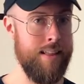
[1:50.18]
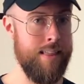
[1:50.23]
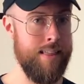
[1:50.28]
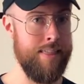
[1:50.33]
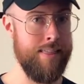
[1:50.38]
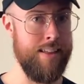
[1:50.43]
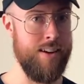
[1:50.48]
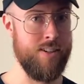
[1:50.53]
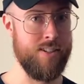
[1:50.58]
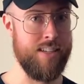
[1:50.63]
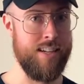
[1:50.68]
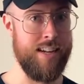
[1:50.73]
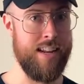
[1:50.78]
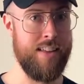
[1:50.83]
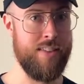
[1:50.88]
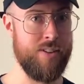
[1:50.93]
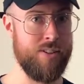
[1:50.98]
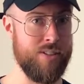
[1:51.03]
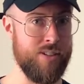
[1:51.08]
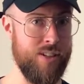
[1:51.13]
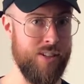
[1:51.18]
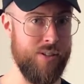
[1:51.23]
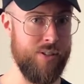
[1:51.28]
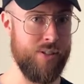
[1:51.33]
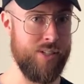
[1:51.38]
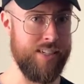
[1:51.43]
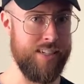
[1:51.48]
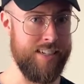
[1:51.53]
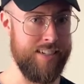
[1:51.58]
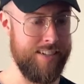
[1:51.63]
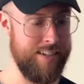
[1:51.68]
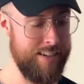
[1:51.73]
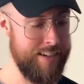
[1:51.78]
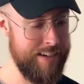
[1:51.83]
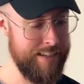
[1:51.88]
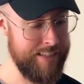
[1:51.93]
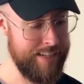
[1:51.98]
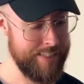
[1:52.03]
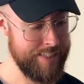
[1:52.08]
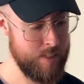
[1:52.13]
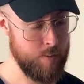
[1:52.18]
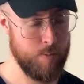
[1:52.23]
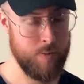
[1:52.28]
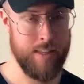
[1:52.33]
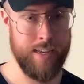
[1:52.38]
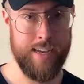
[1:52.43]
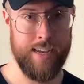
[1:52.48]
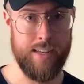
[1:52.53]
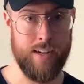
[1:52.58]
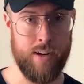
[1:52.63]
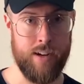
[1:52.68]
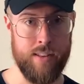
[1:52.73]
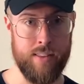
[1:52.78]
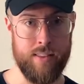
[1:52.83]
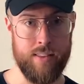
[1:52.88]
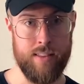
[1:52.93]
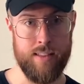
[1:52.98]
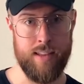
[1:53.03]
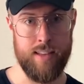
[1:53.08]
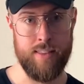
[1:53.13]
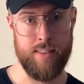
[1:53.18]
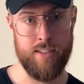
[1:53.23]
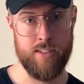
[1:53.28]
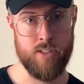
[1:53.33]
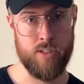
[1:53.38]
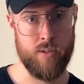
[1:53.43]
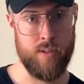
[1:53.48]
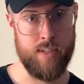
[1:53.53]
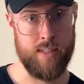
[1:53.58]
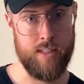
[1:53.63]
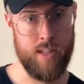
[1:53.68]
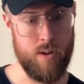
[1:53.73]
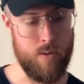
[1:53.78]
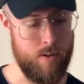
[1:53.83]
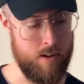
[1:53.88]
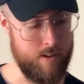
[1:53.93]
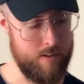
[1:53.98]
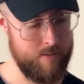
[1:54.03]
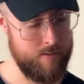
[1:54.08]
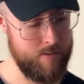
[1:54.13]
There's another solution, and that's to play it on the string lower.